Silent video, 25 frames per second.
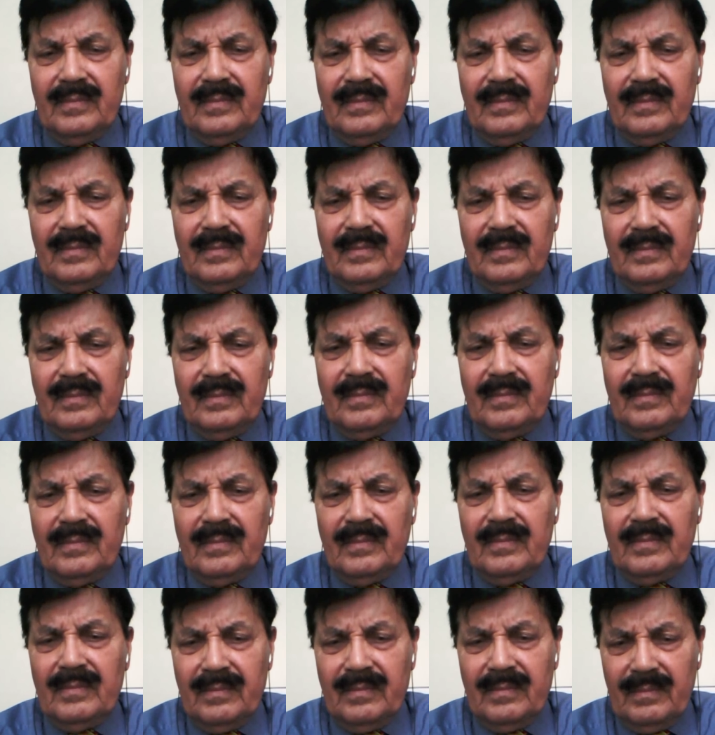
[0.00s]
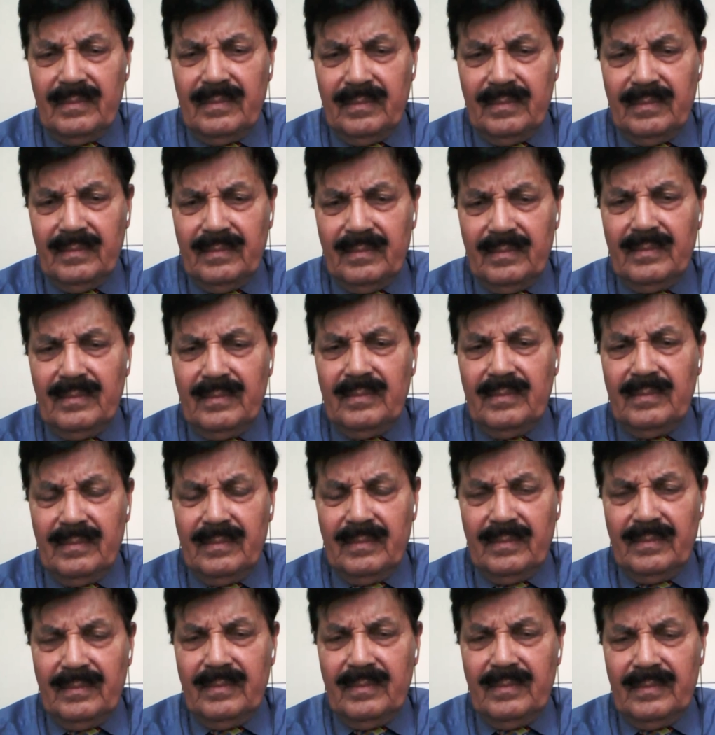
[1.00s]

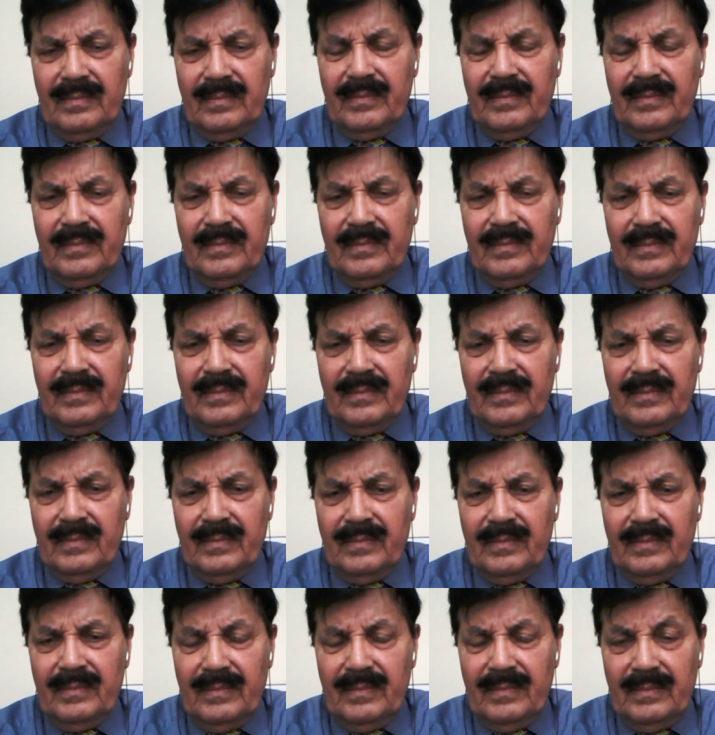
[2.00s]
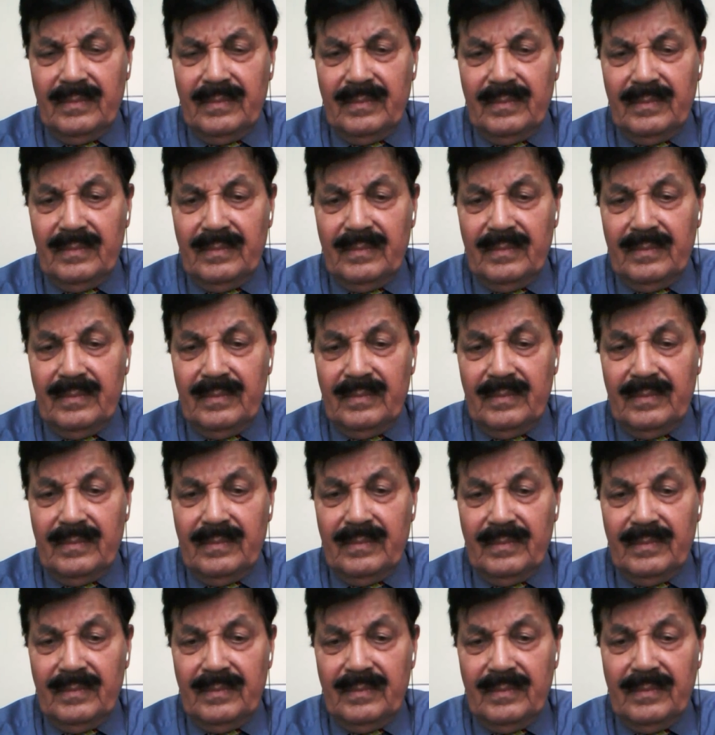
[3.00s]

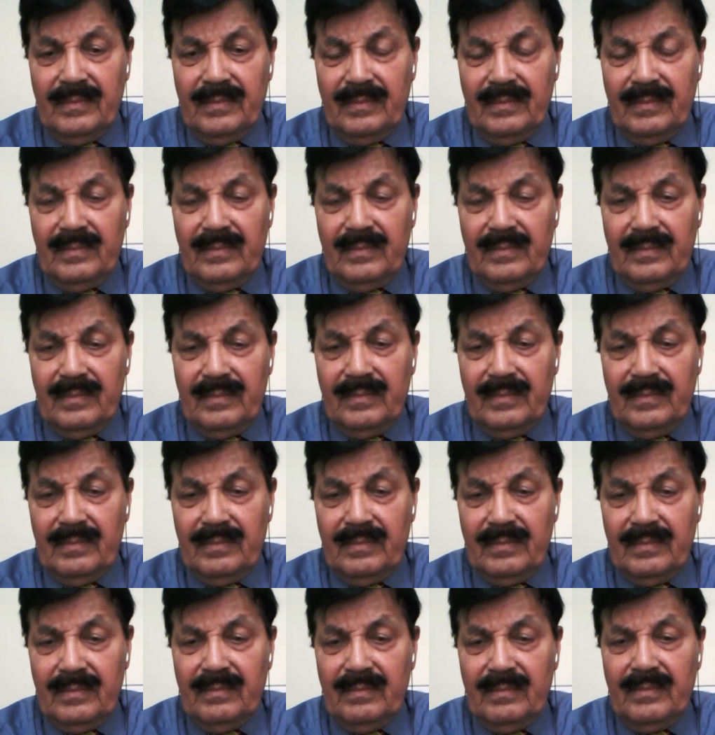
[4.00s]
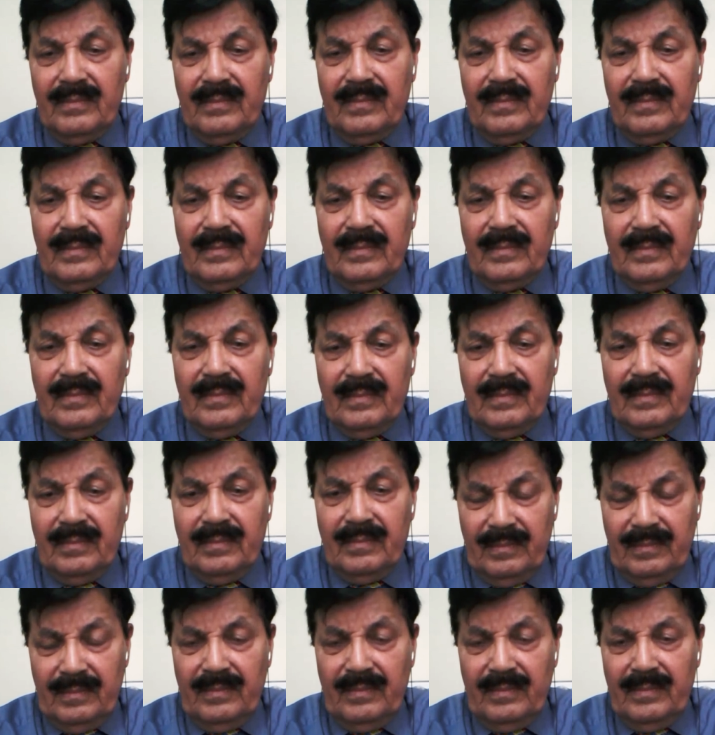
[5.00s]

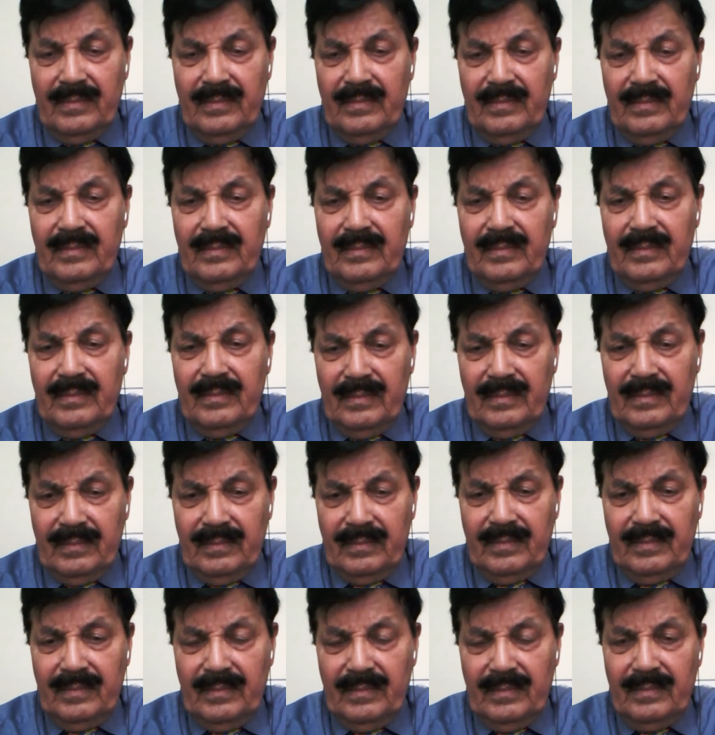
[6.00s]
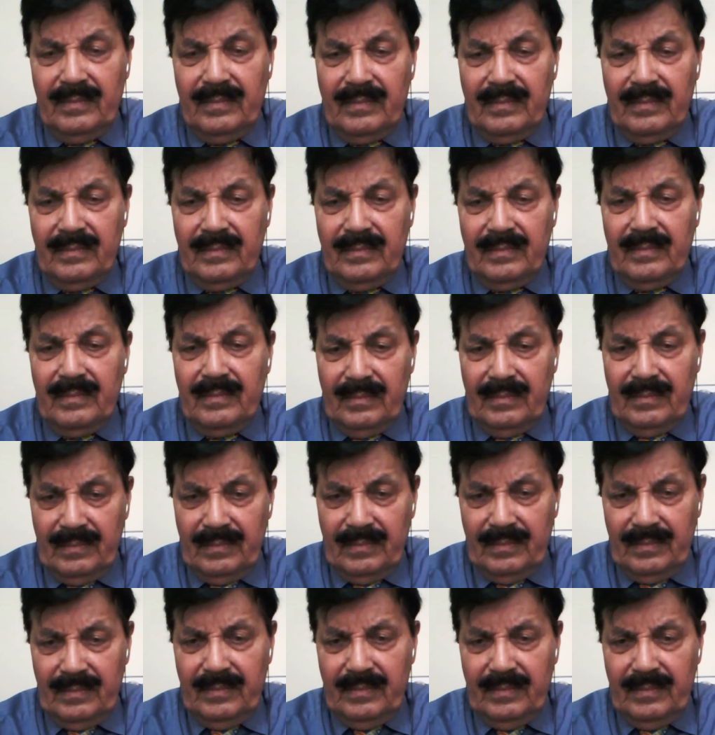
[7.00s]
[no speech]